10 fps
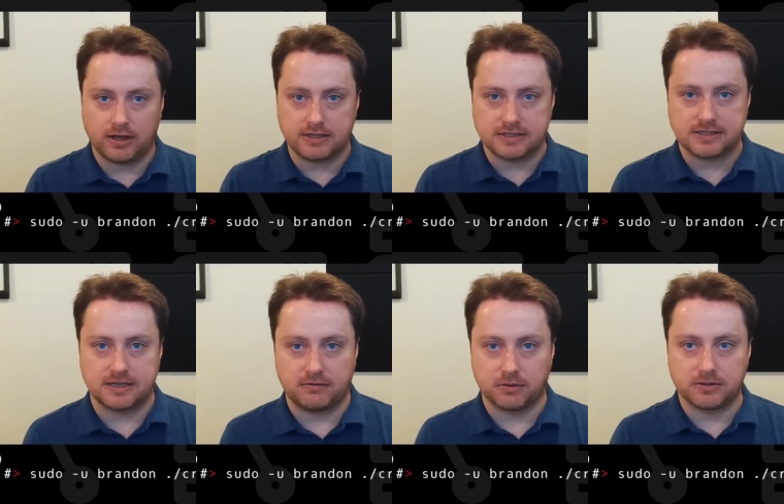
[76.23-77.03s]
in
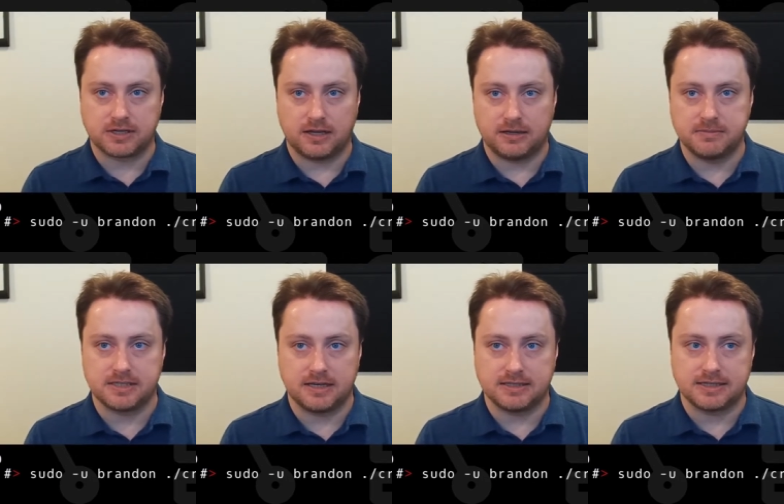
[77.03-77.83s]
several times
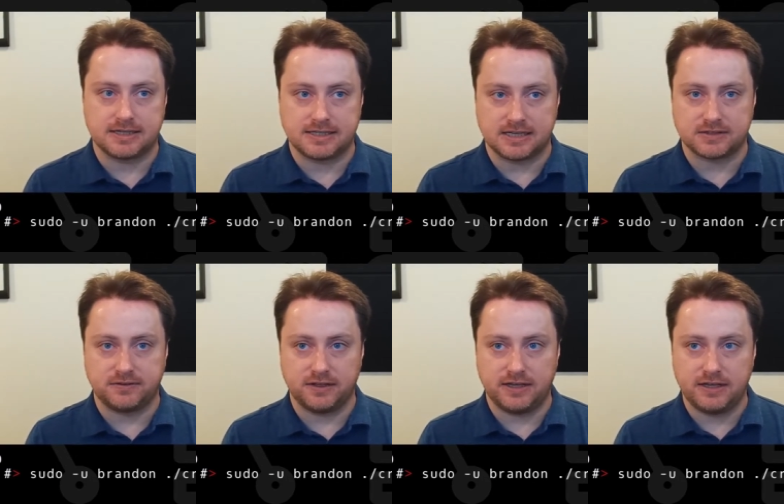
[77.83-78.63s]

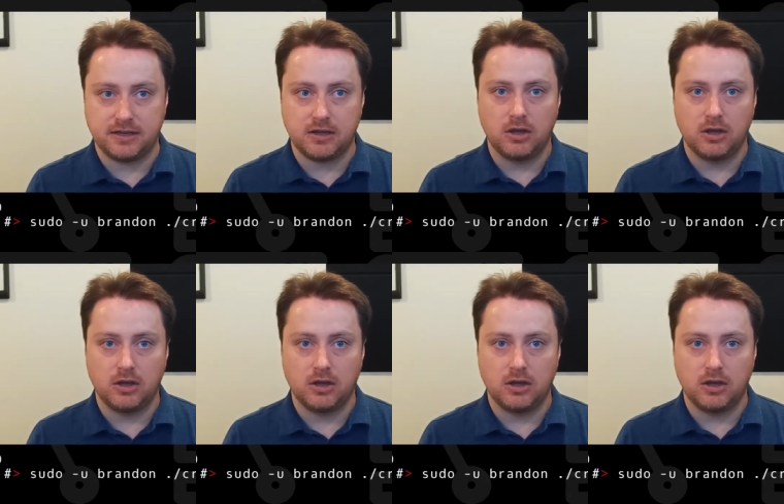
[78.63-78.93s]
unsuccessfully